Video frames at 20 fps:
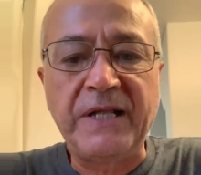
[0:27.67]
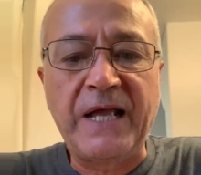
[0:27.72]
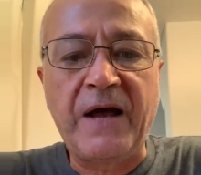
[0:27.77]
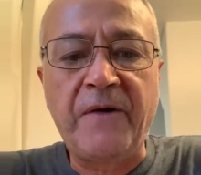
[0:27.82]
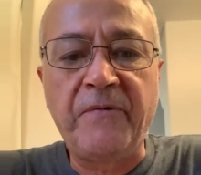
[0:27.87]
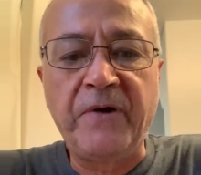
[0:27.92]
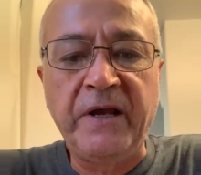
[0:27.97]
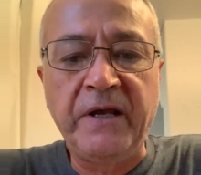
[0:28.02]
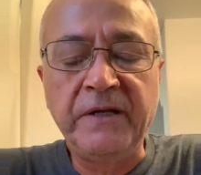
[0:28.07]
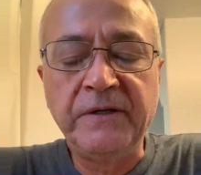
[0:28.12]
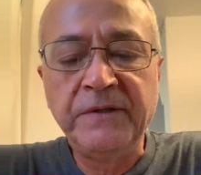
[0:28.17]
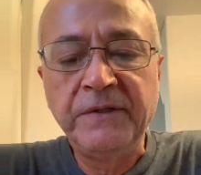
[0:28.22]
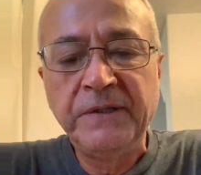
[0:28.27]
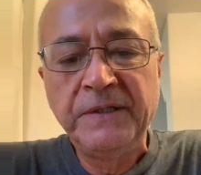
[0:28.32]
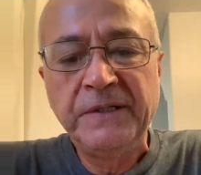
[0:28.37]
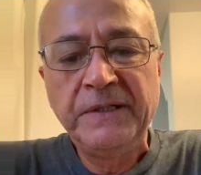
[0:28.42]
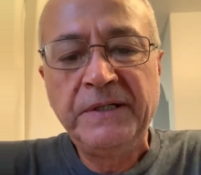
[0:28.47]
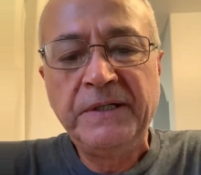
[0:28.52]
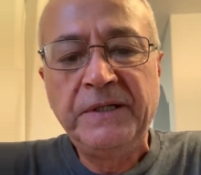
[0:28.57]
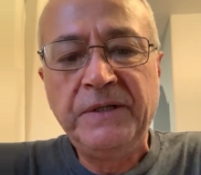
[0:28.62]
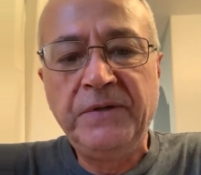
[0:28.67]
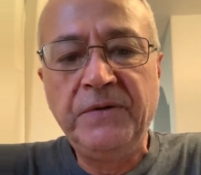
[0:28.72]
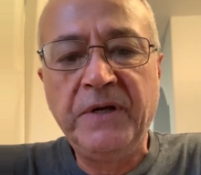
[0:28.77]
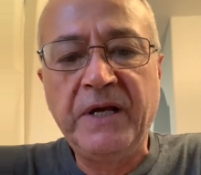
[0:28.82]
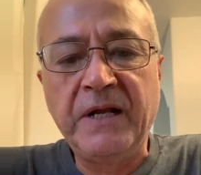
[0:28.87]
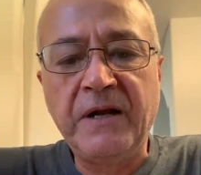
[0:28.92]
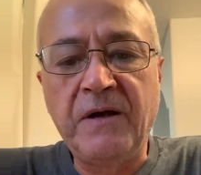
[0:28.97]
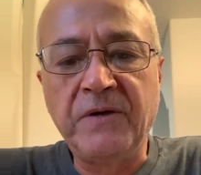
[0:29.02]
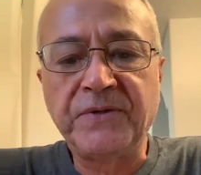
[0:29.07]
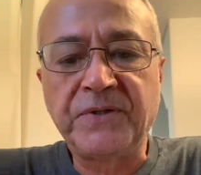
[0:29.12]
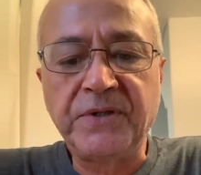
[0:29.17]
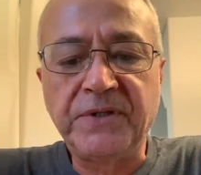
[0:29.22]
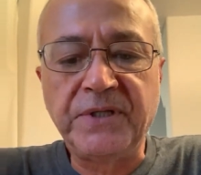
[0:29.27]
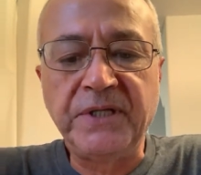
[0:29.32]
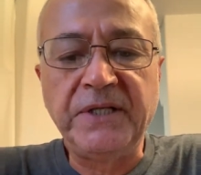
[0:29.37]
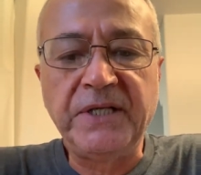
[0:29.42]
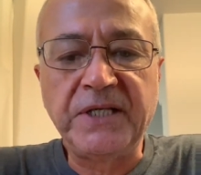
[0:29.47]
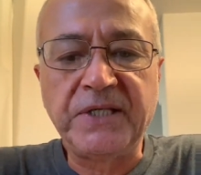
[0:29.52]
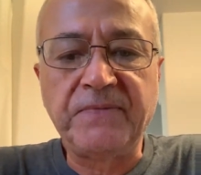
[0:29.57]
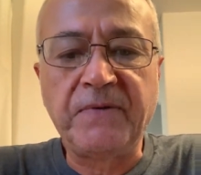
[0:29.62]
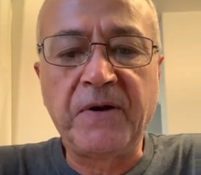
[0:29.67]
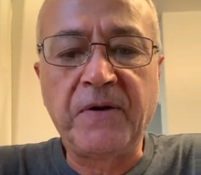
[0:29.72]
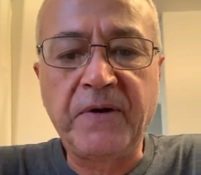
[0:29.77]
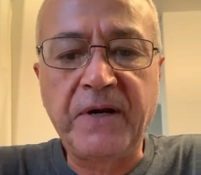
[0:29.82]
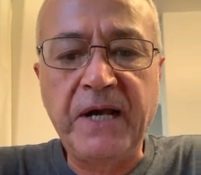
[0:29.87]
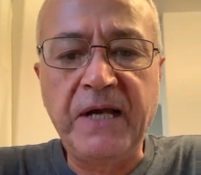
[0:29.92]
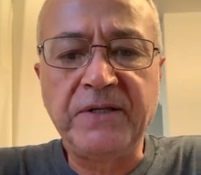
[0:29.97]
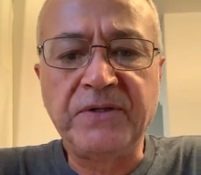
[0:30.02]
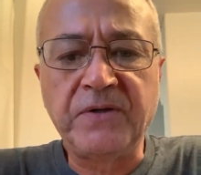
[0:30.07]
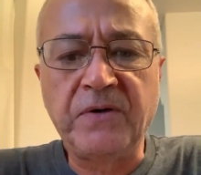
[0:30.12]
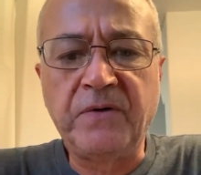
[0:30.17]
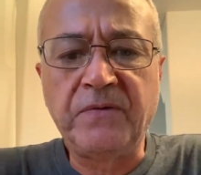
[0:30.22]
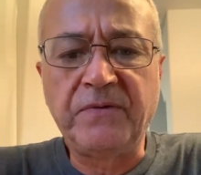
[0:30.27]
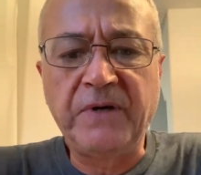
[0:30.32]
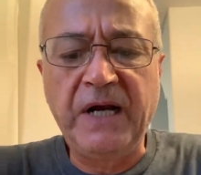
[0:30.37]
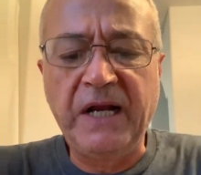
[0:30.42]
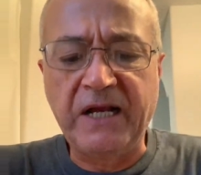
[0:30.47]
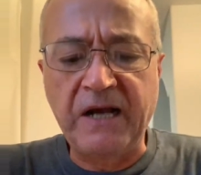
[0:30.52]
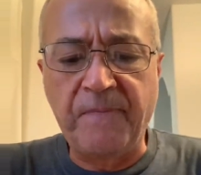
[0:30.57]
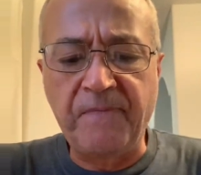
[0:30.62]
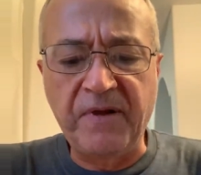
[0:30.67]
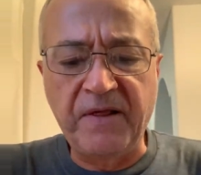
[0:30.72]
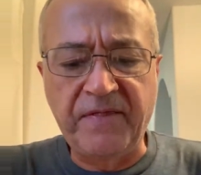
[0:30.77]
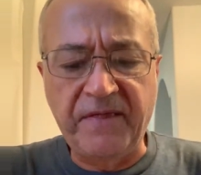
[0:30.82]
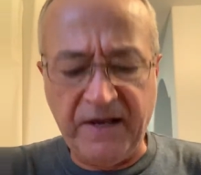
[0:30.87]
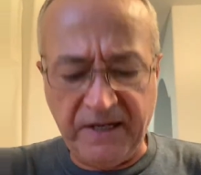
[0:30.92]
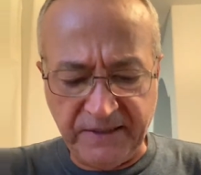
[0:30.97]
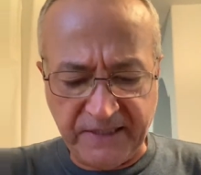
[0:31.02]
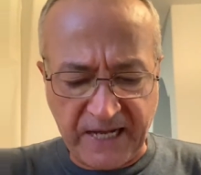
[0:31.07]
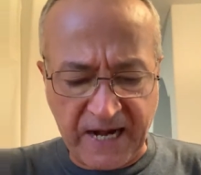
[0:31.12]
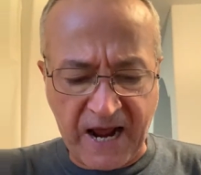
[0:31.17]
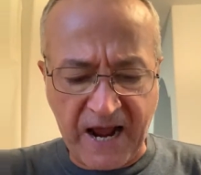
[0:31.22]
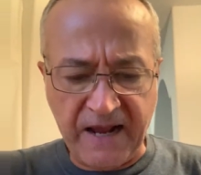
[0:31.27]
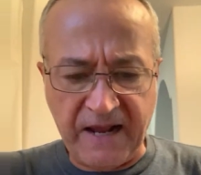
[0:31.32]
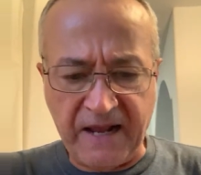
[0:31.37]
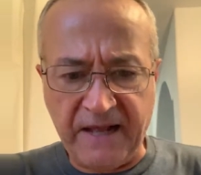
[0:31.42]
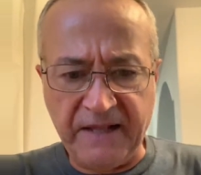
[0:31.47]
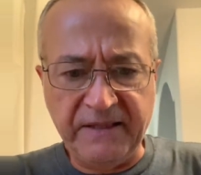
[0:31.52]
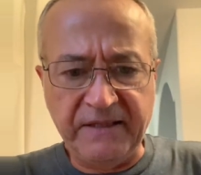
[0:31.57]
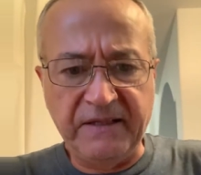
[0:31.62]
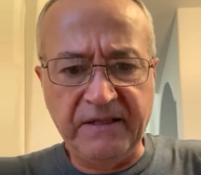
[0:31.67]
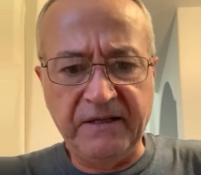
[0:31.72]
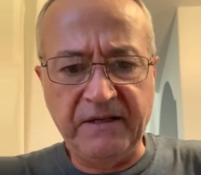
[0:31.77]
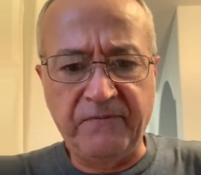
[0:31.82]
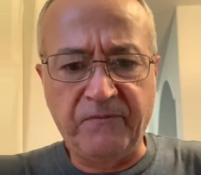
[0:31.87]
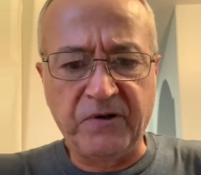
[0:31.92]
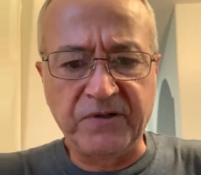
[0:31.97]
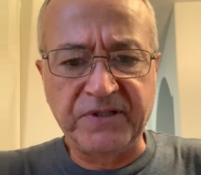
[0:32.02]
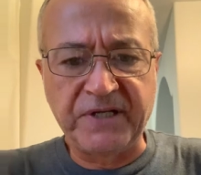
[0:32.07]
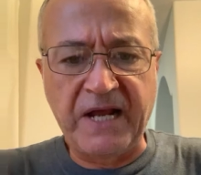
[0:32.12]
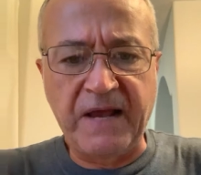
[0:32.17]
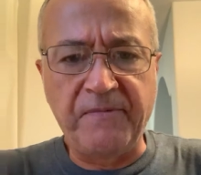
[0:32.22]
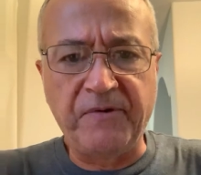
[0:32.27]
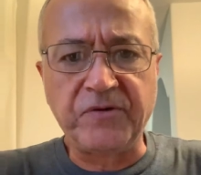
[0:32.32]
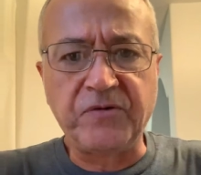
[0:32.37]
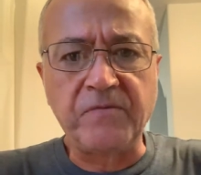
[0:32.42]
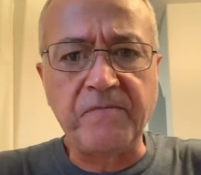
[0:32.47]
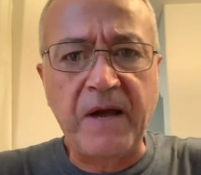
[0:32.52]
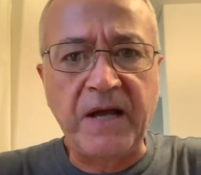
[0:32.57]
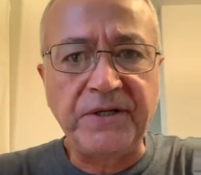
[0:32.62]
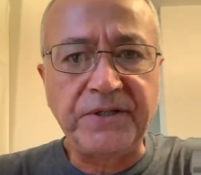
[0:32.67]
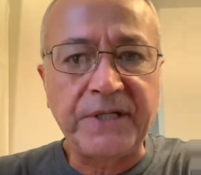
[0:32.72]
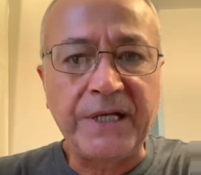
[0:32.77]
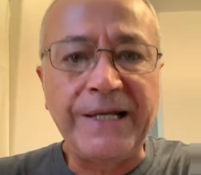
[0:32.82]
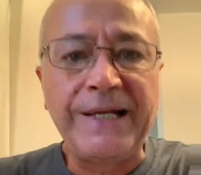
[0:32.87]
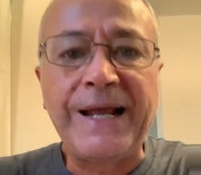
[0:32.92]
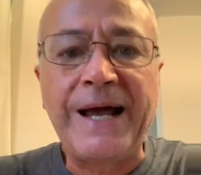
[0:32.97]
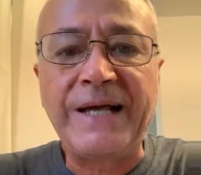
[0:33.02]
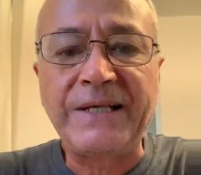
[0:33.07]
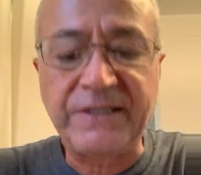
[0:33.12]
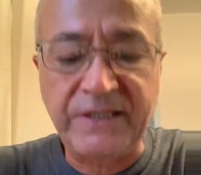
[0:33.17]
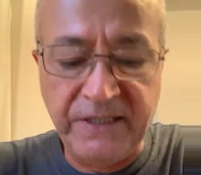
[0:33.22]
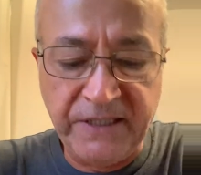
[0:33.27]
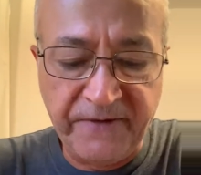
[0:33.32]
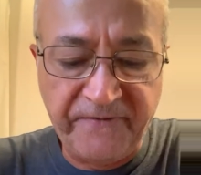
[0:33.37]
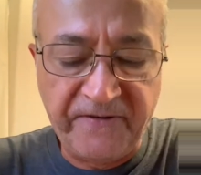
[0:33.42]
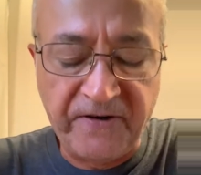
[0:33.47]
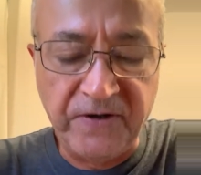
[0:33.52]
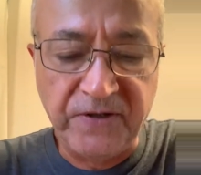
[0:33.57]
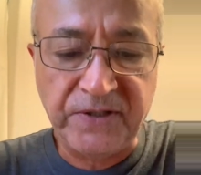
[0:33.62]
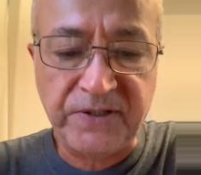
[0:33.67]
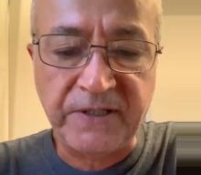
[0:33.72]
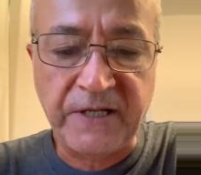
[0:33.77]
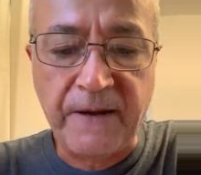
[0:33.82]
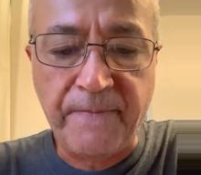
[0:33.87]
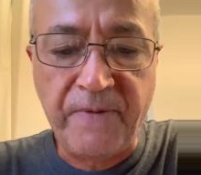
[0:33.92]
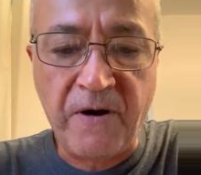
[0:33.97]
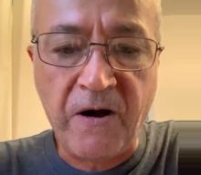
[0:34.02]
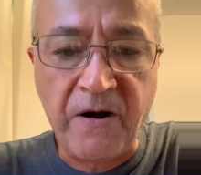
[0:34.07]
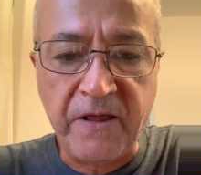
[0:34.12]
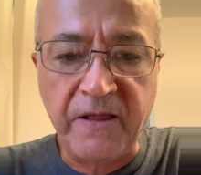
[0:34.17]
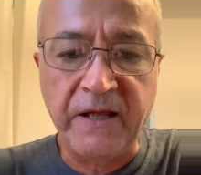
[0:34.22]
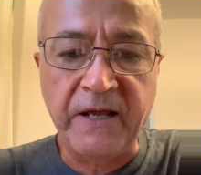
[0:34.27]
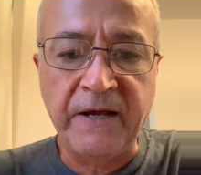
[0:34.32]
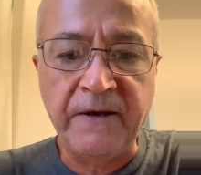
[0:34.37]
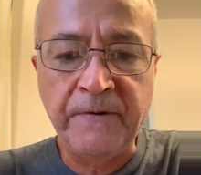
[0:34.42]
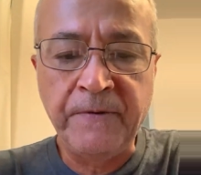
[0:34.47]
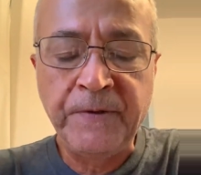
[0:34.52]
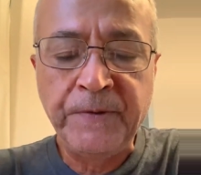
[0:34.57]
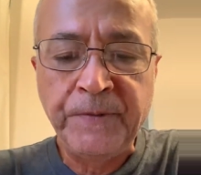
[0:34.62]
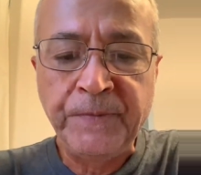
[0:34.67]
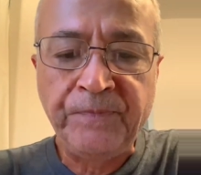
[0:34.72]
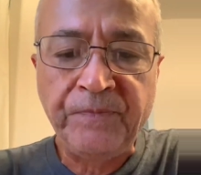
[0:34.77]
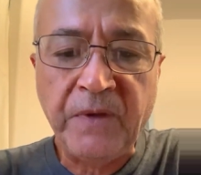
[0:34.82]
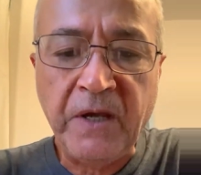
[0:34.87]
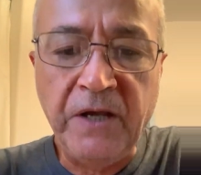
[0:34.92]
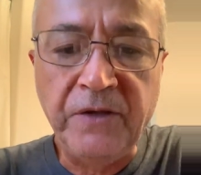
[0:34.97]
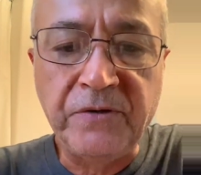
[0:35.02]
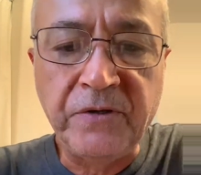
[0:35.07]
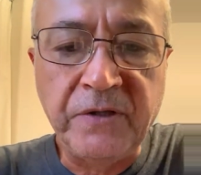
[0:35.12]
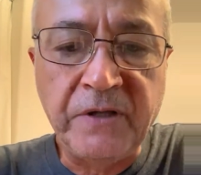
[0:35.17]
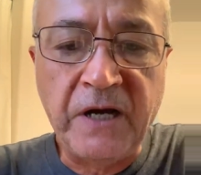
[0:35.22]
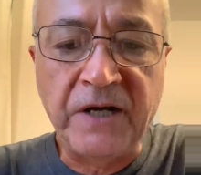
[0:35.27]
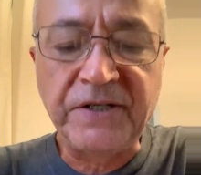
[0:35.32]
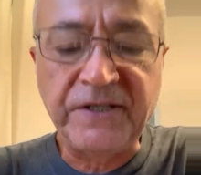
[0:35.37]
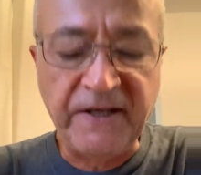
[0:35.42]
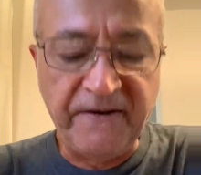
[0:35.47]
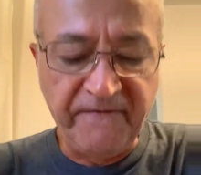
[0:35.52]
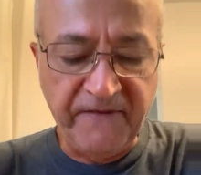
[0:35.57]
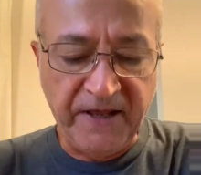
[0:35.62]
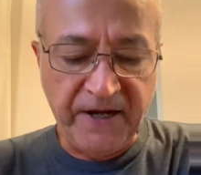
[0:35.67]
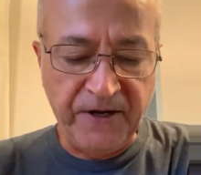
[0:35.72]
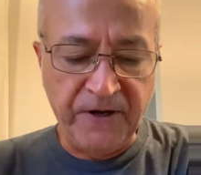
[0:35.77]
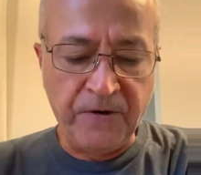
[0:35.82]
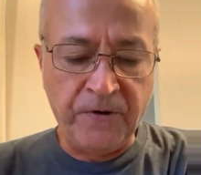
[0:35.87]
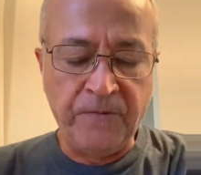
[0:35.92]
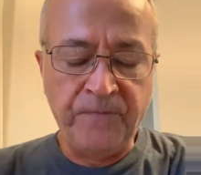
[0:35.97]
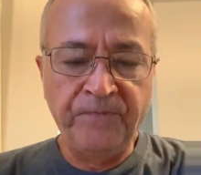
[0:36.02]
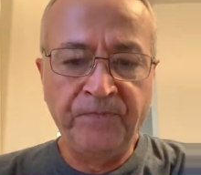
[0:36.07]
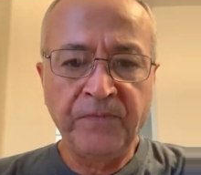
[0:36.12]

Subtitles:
That way you can also see this one. Okay, so really a couple of things that I wasn't able to mention in the first part of the introduction video.